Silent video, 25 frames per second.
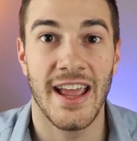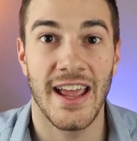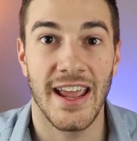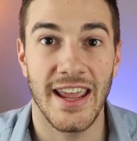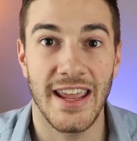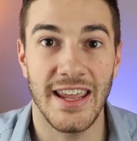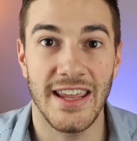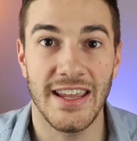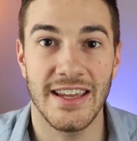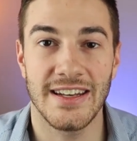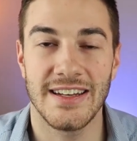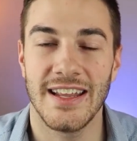
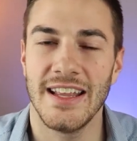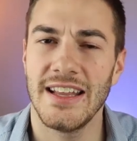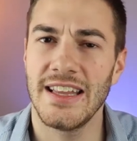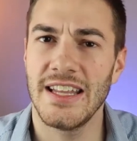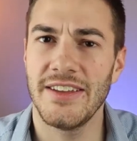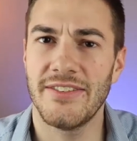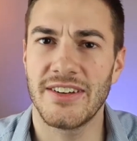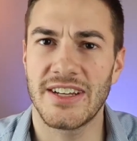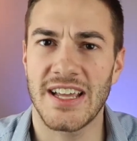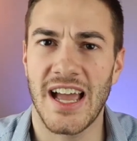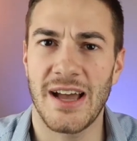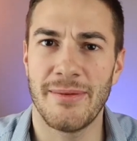and leave
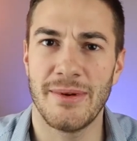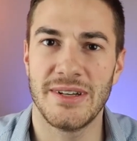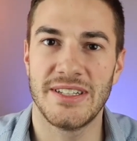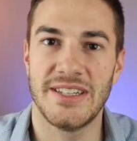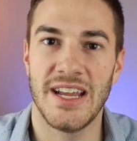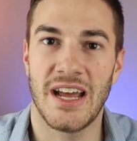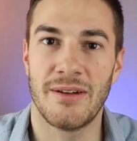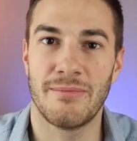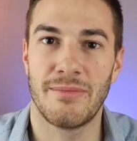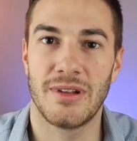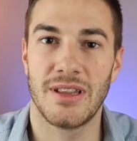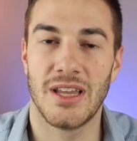a comment
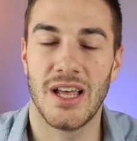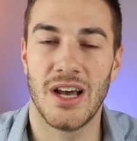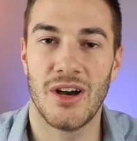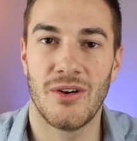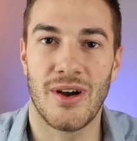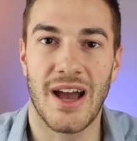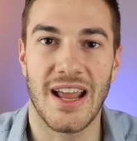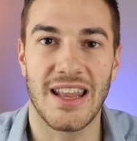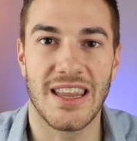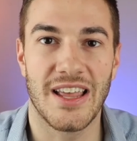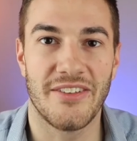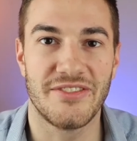down below.
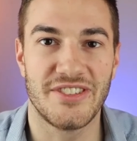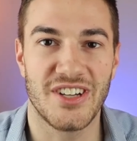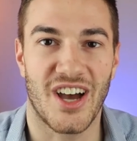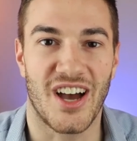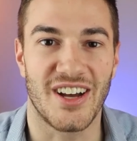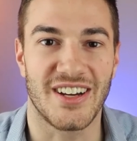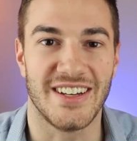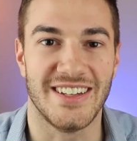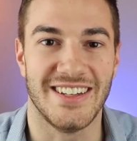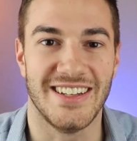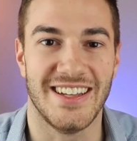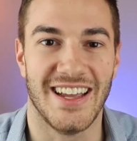I love
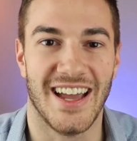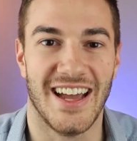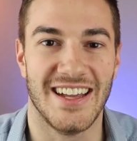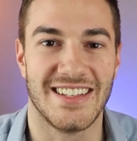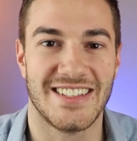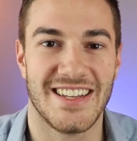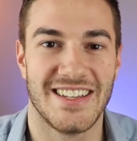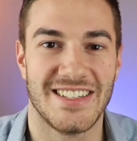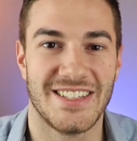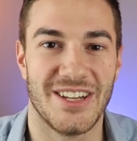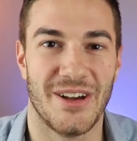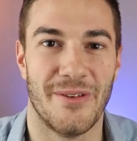talking to you
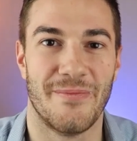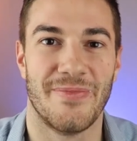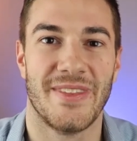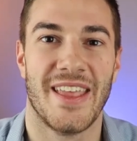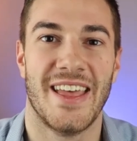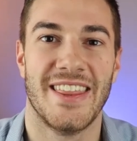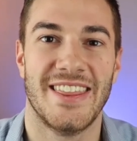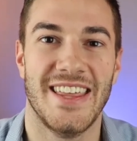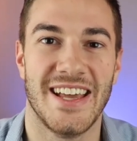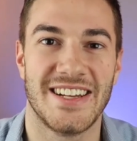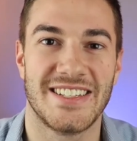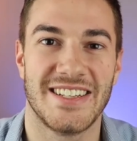guys. So
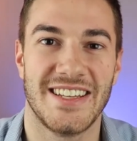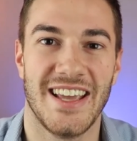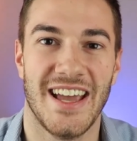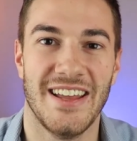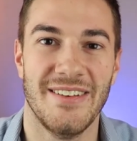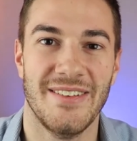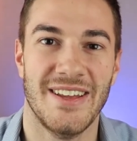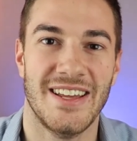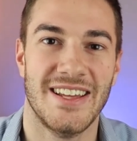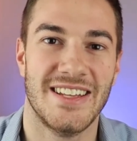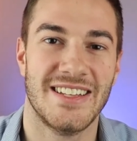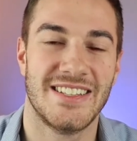thanks
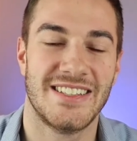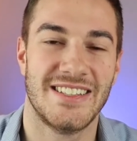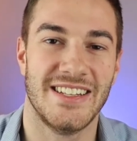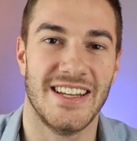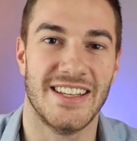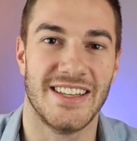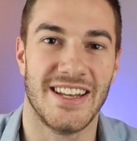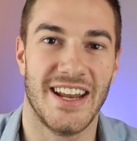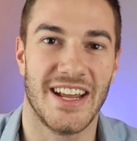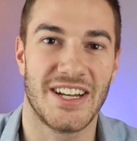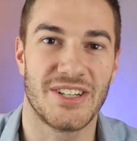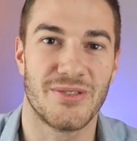again. See you in
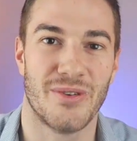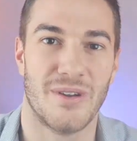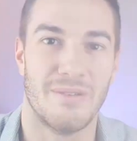the next